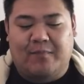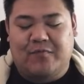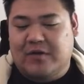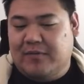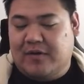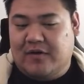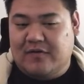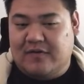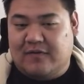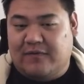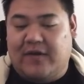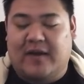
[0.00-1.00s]
Generally because
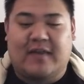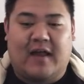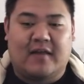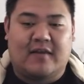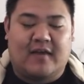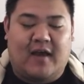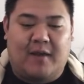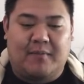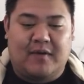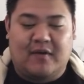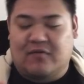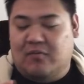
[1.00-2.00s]
it's an effect that
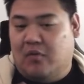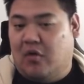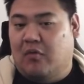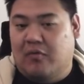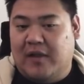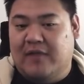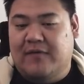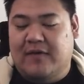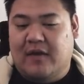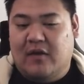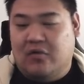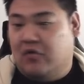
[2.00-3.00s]
is more relevant
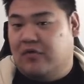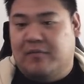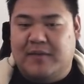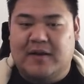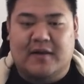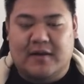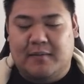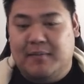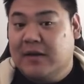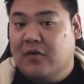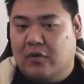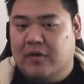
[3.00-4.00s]
towards the
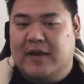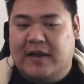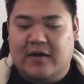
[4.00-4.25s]
mid or later